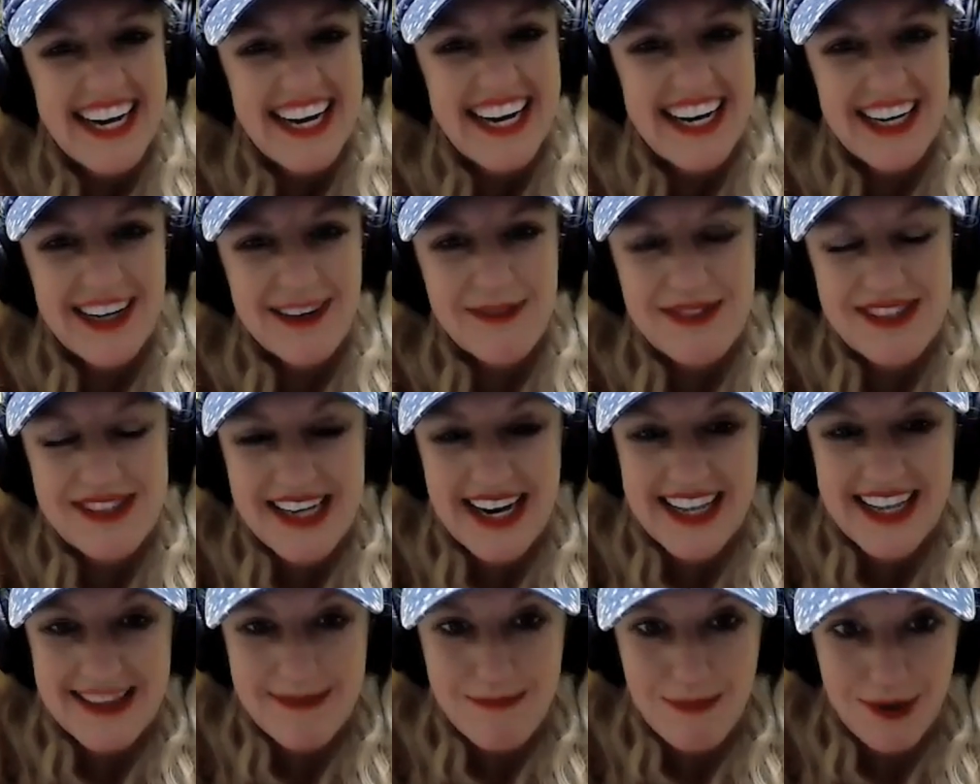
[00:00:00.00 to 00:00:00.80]
And
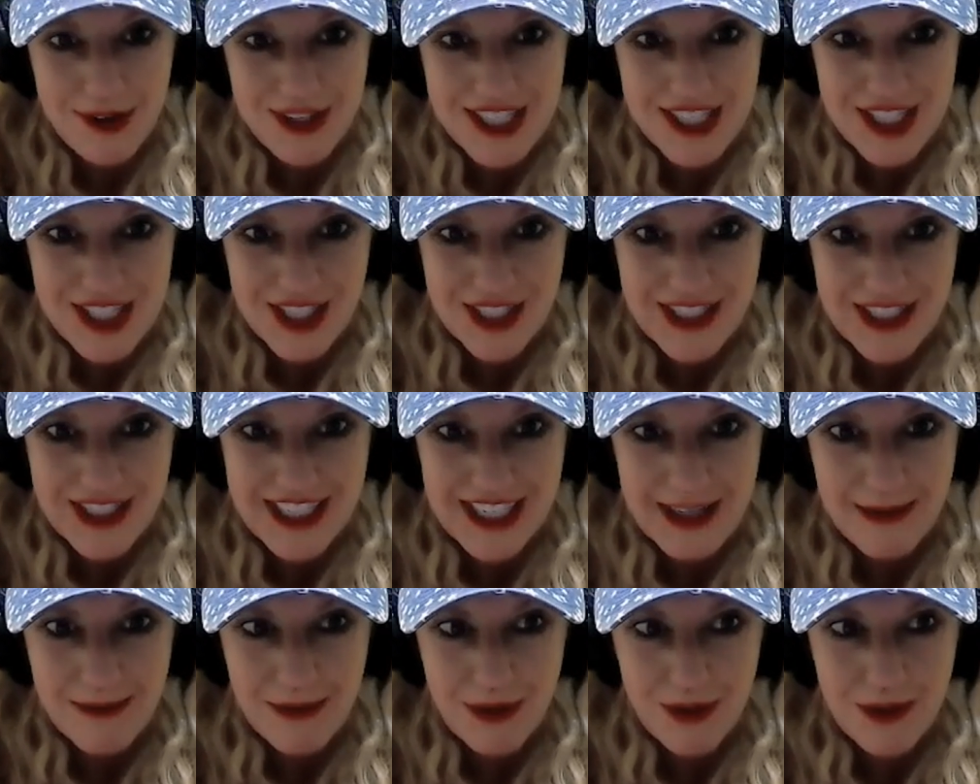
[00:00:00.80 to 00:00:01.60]
I'm pretty sure he
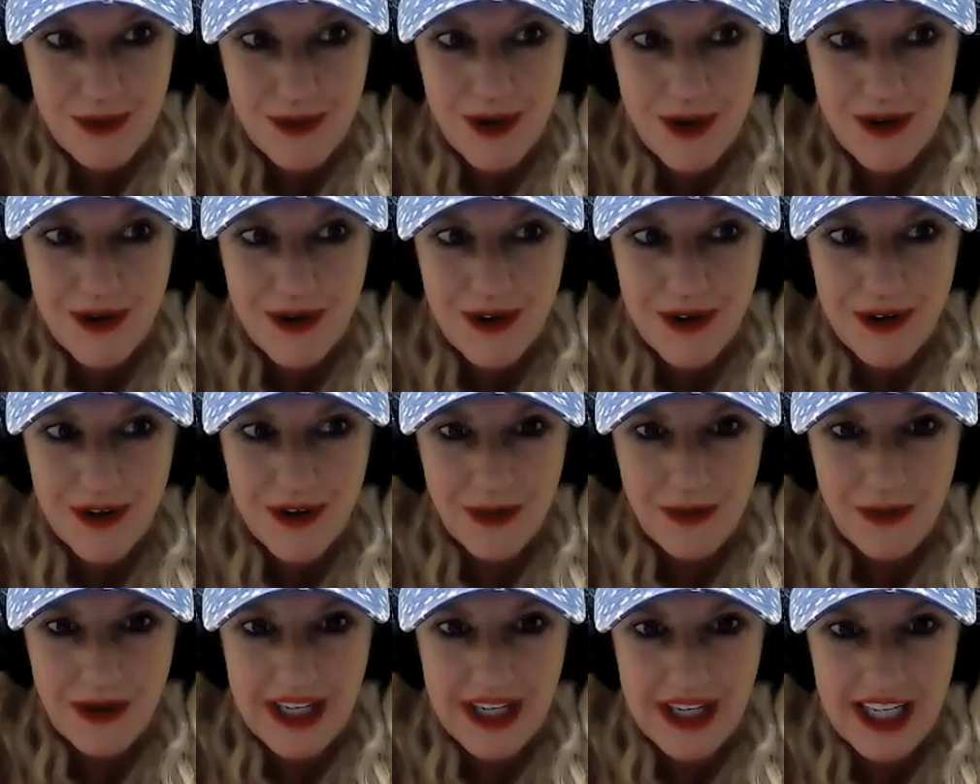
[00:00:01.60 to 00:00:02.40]
came through all
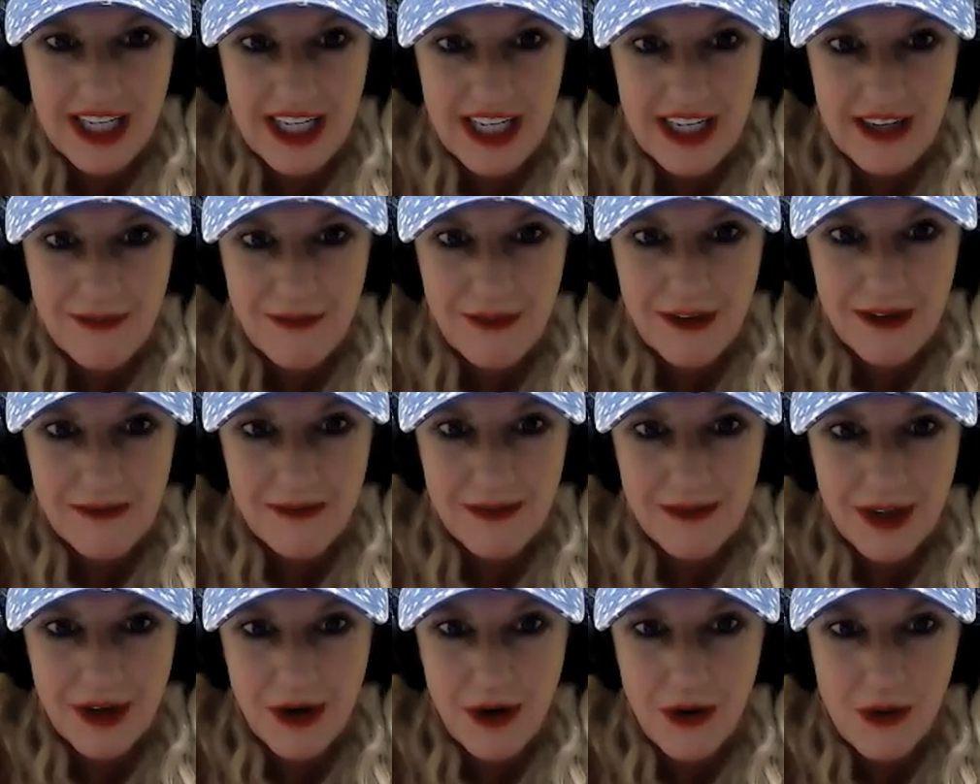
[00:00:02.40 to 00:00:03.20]
the way
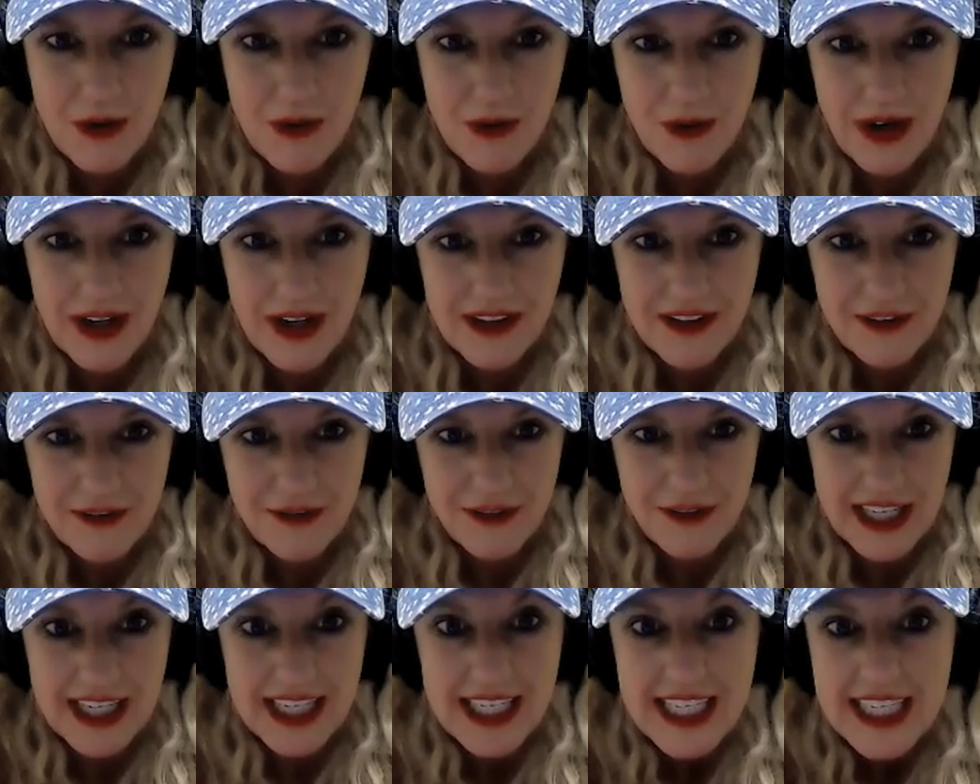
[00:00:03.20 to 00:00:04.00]
from the
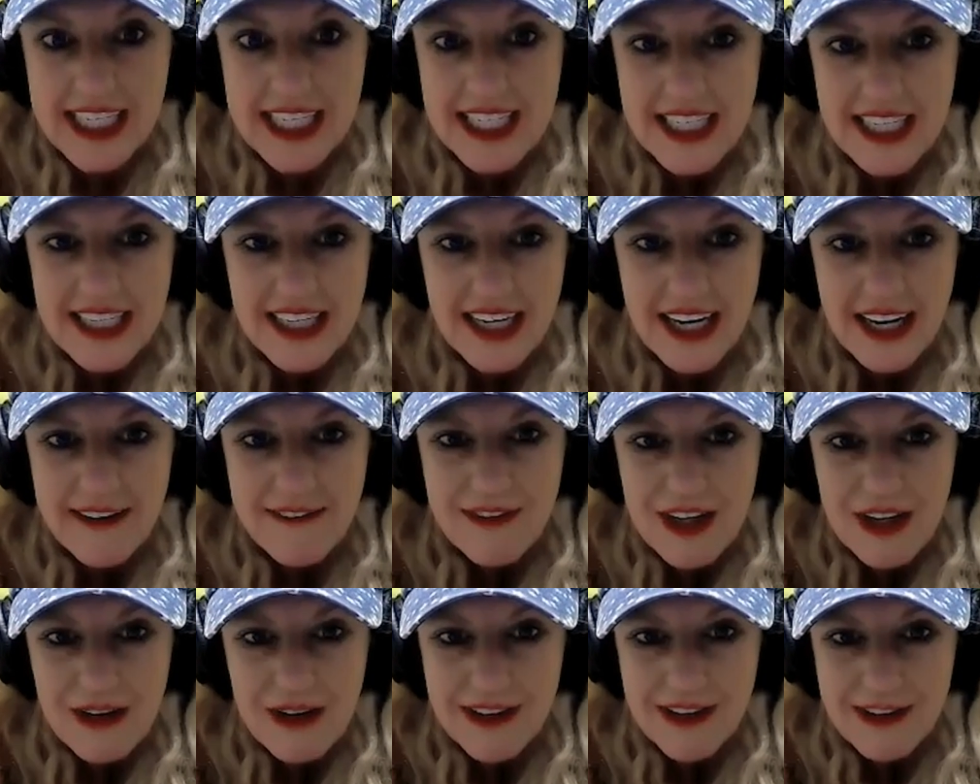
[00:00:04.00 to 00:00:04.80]
qualifying
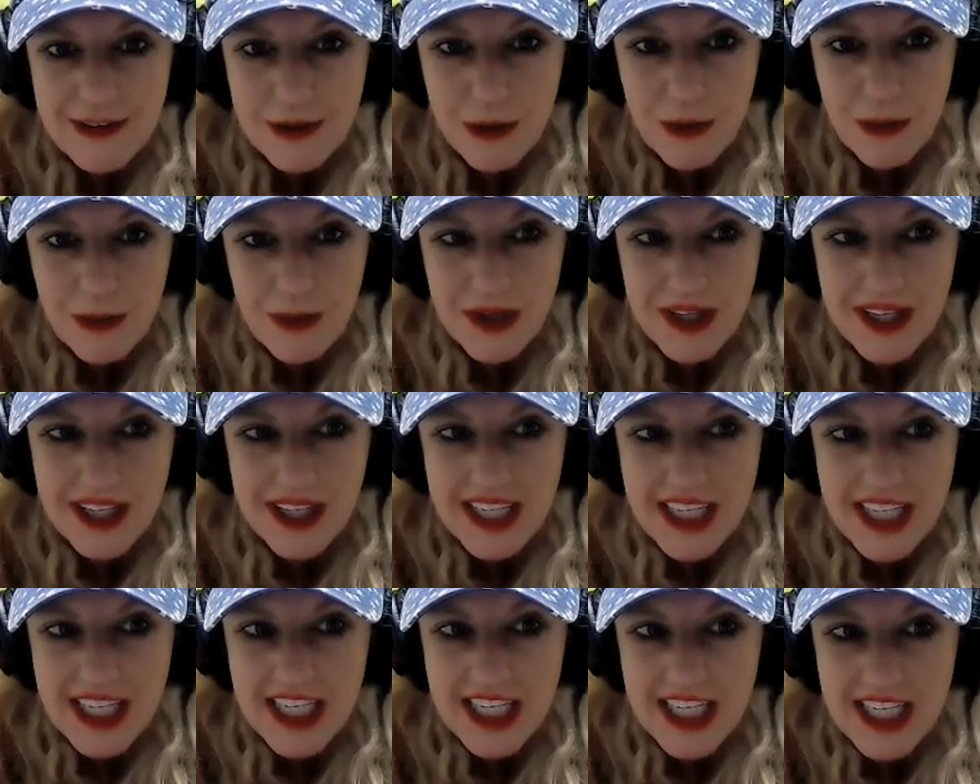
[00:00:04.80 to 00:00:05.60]
of the US
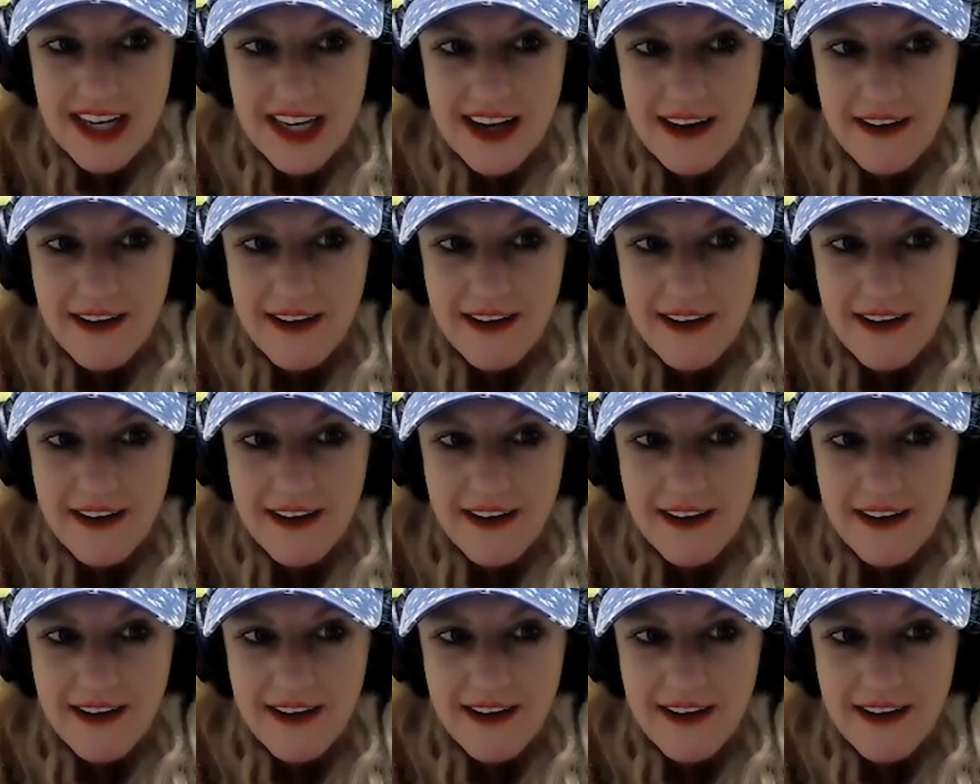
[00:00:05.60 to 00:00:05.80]
Open.